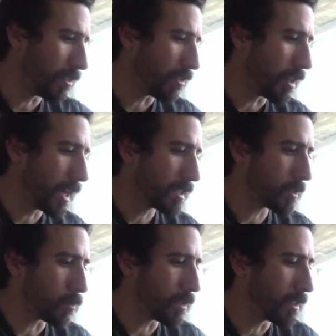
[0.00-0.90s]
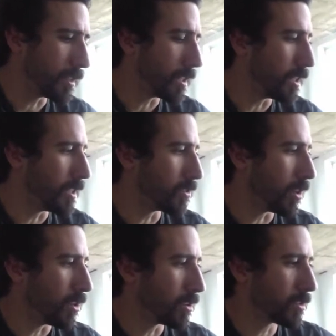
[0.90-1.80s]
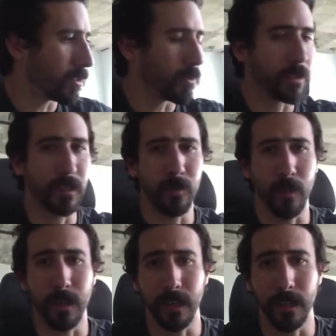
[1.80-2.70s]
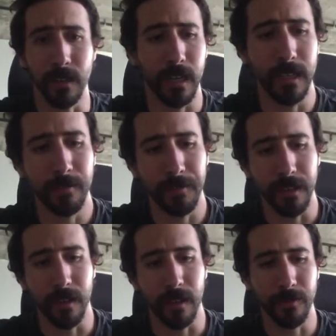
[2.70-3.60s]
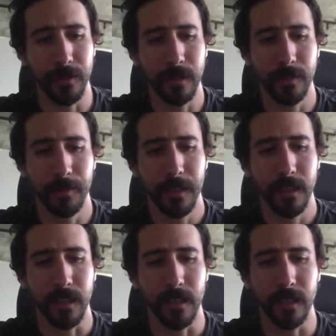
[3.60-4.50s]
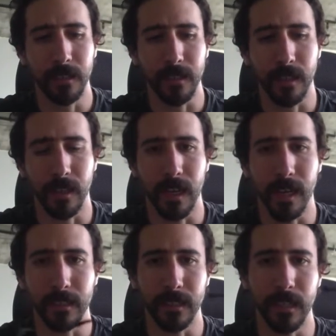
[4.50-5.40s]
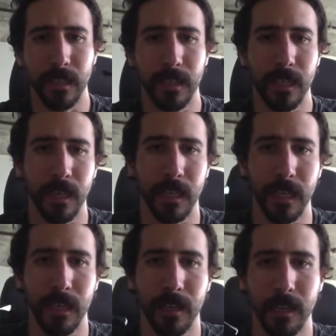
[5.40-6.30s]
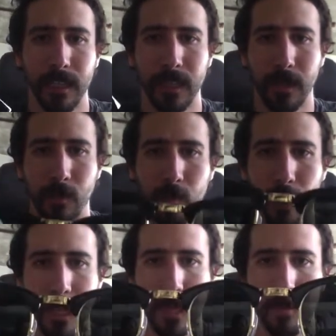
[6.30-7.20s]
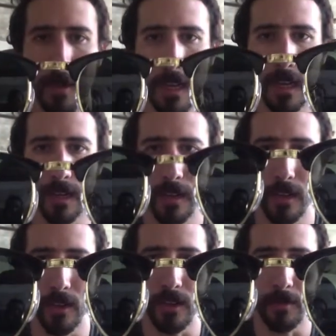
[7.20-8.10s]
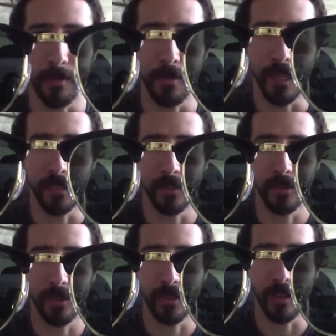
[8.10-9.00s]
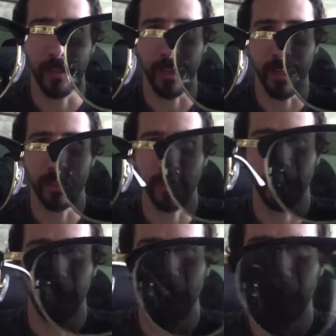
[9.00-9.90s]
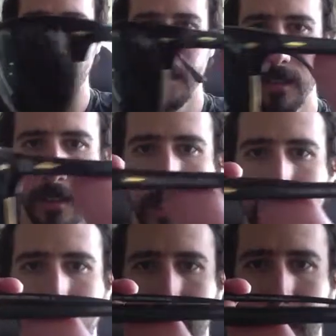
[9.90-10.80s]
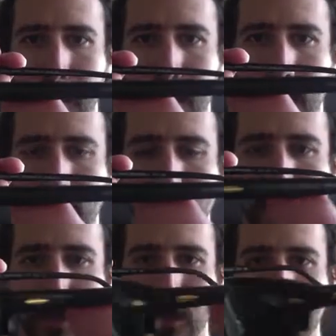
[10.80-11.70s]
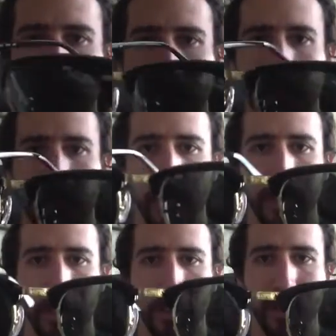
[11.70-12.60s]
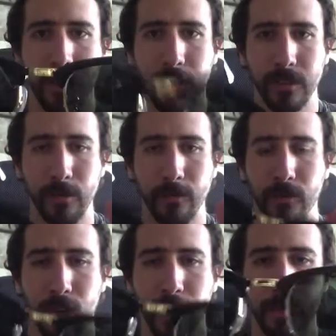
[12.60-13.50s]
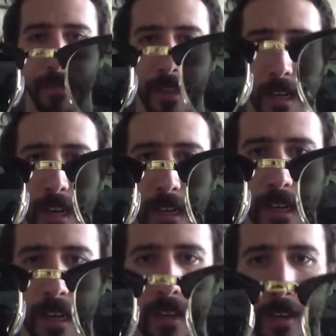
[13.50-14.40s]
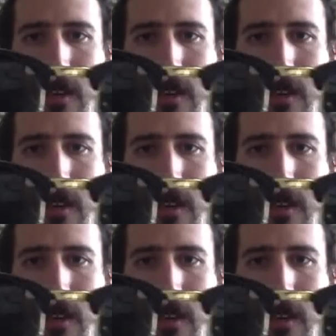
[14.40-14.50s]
the last one that he's also seen wearing a lot and often is the classic and iconic Ray-Ban Clubmaster sunglasses and this is just an awesome frame and again